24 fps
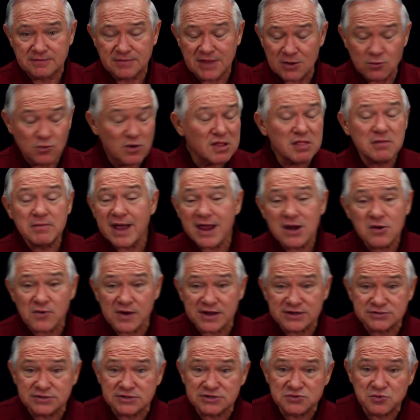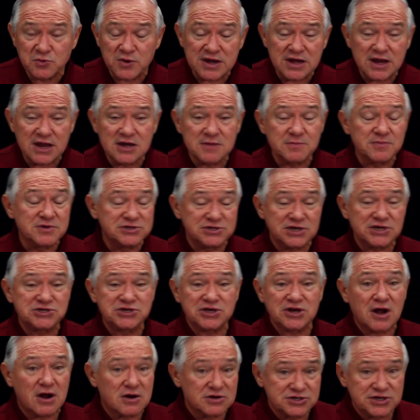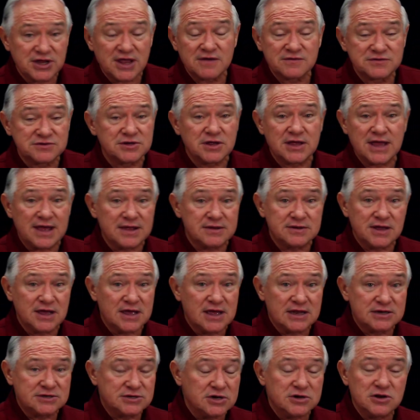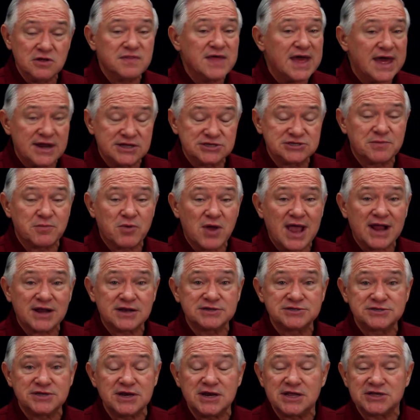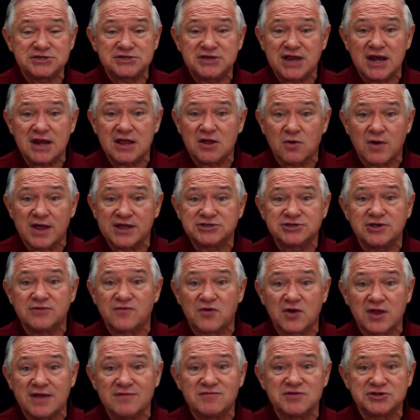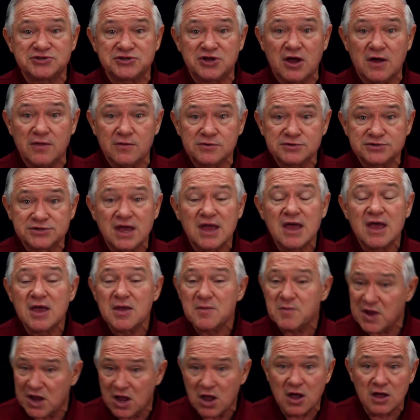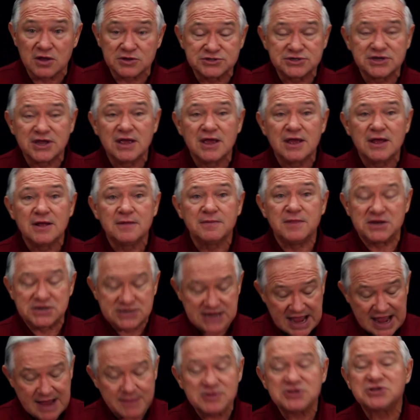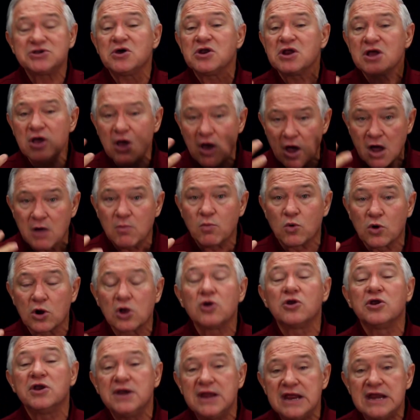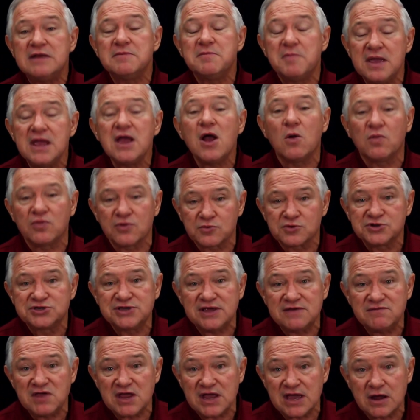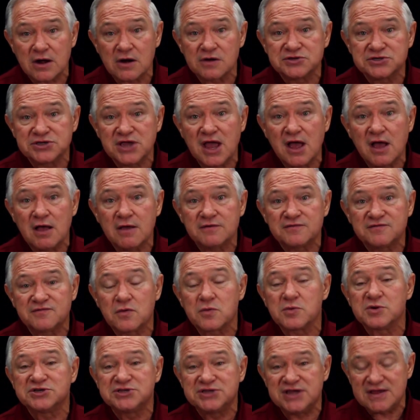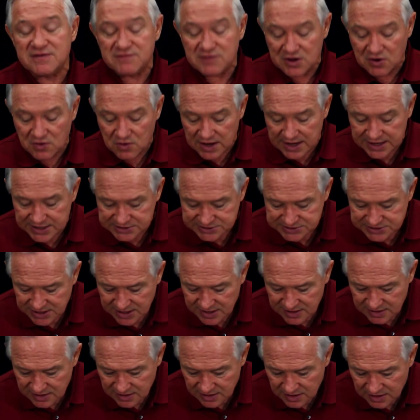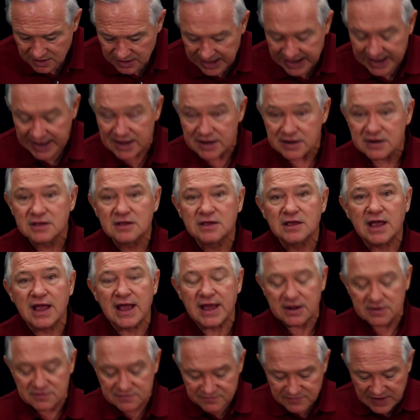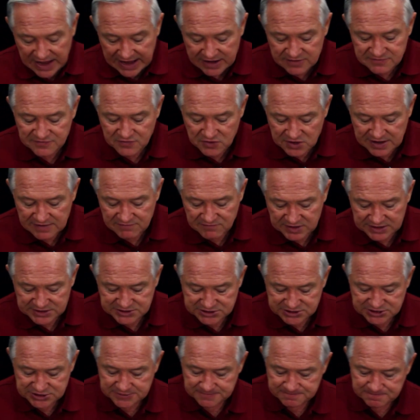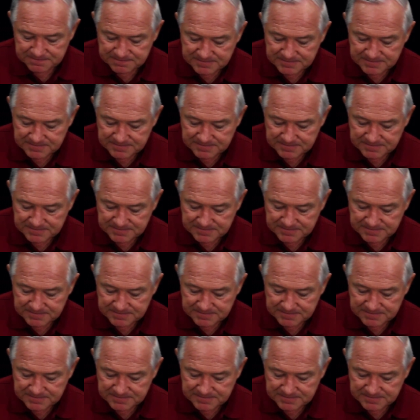And one of the main reasons we need to position ourselves to do that as a practice in extending grace and forgiveness to others, because the time is going to come, we're going to need to be on the receiving end ourselves for receiving grace and forgiveness.